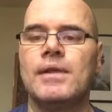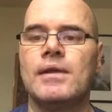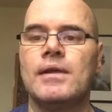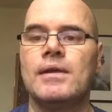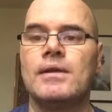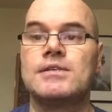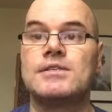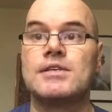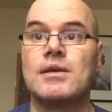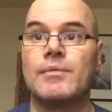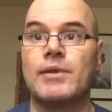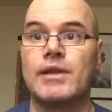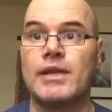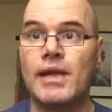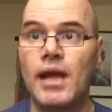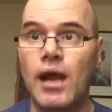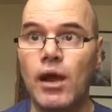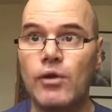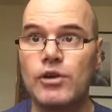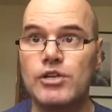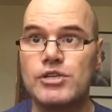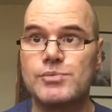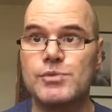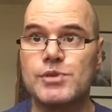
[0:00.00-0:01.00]
some
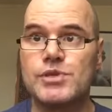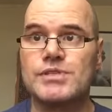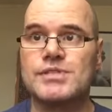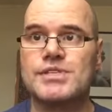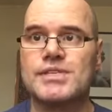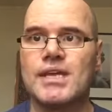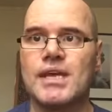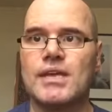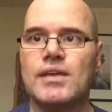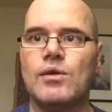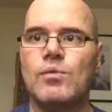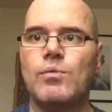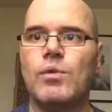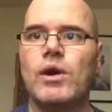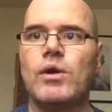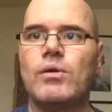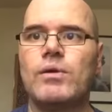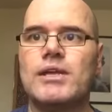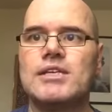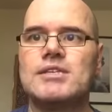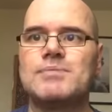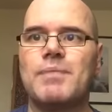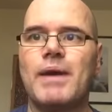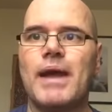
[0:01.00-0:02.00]
encouragement to get your
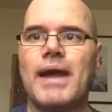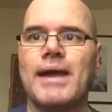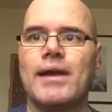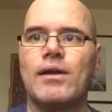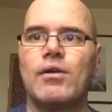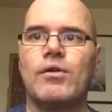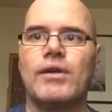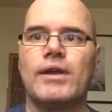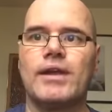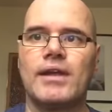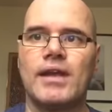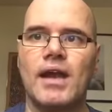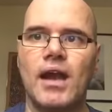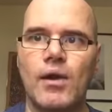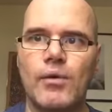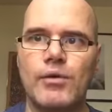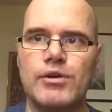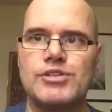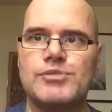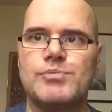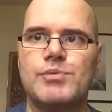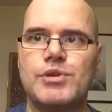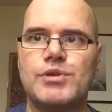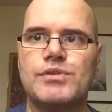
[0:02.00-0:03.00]
wellness back, or
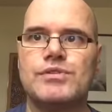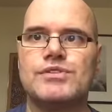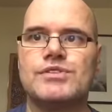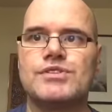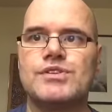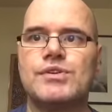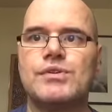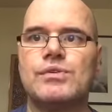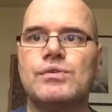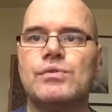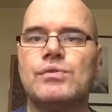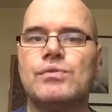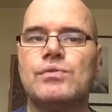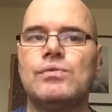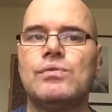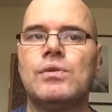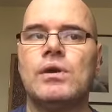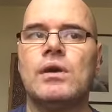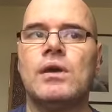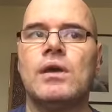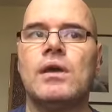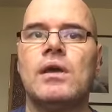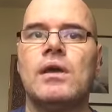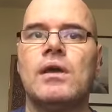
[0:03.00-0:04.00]
encouragement to
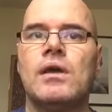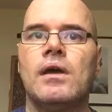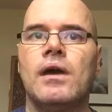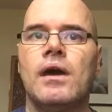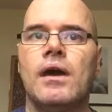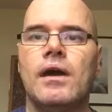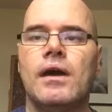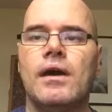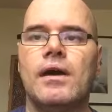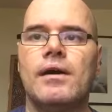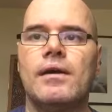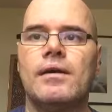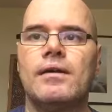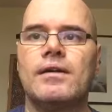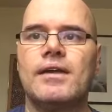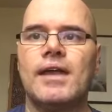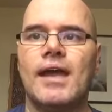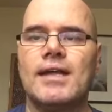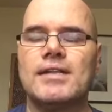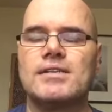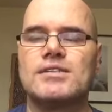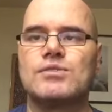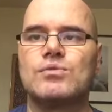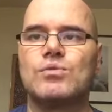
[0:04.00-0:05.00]

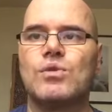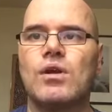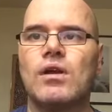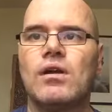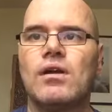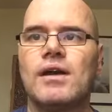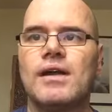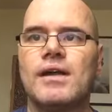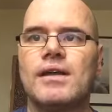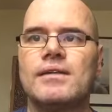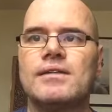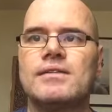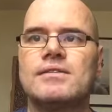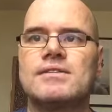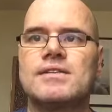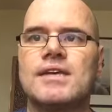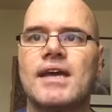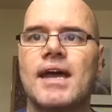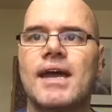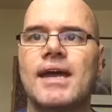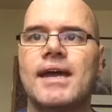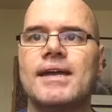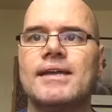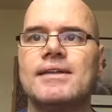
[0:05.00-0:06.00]
cancel clients
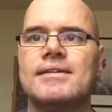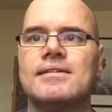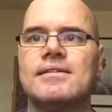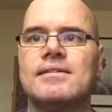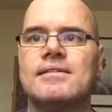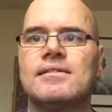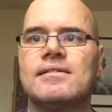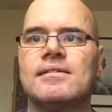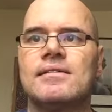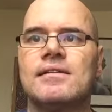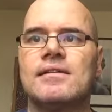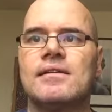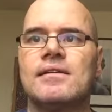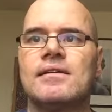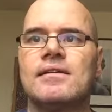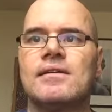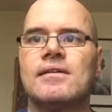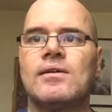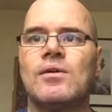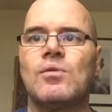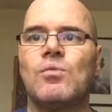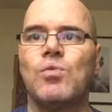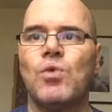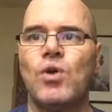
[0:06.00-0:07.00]
and
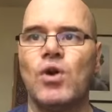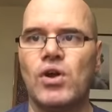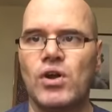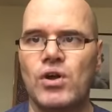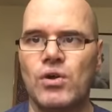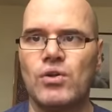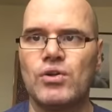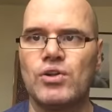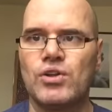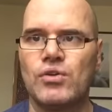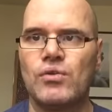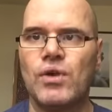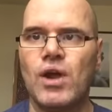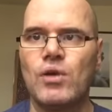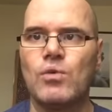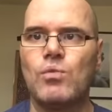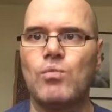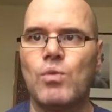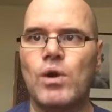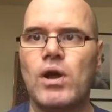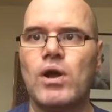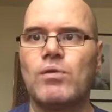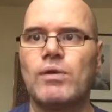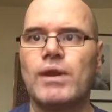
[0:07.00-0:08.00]
work on your own
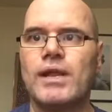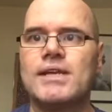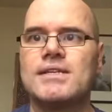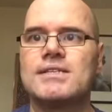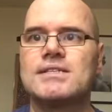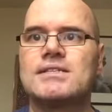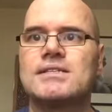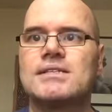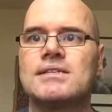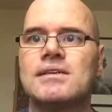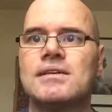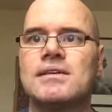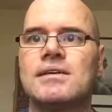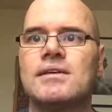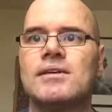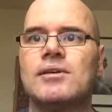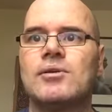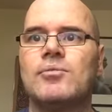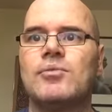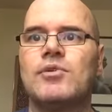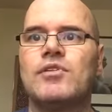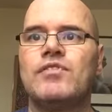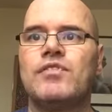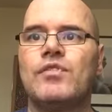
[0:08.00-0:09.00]
wellness
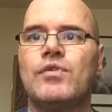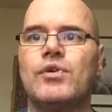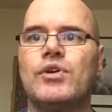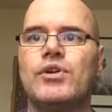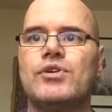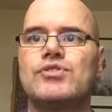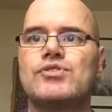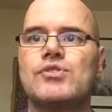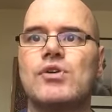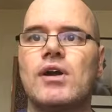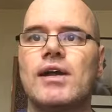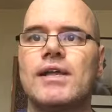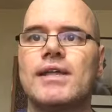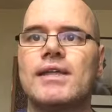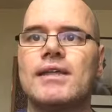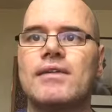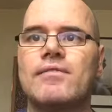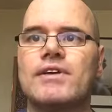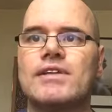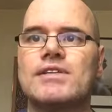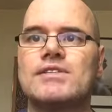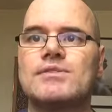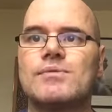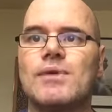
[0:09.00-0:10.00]
before you try and give
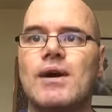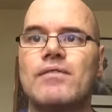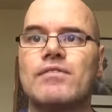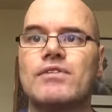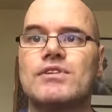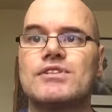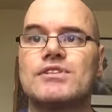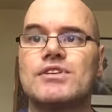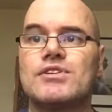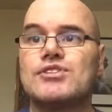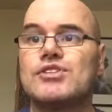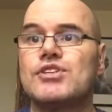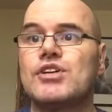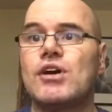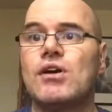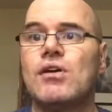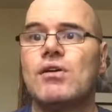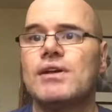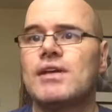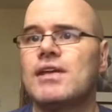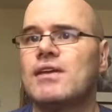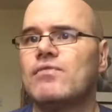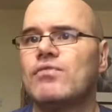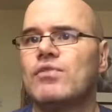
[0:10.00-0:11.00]
it to others, because you can't
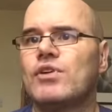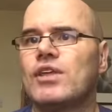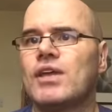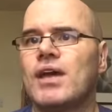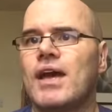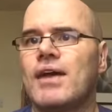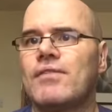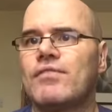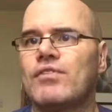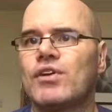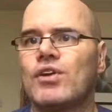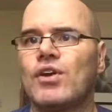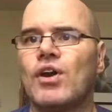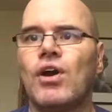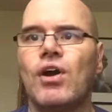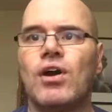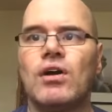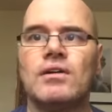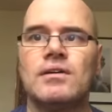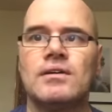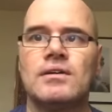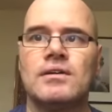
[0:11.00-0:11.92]
give what you haven't got,